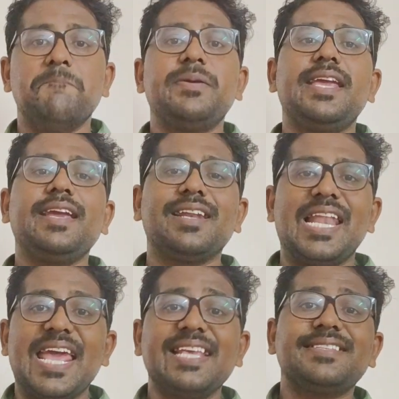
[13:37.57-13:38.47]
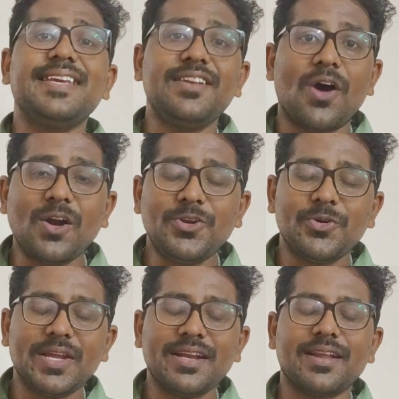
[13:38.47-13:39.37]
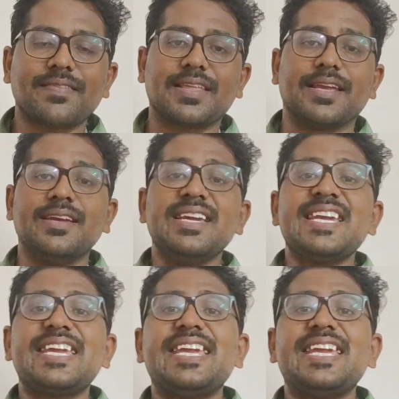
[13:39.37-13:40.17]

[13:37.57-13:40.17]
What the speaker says: being lazy, not doing nothing.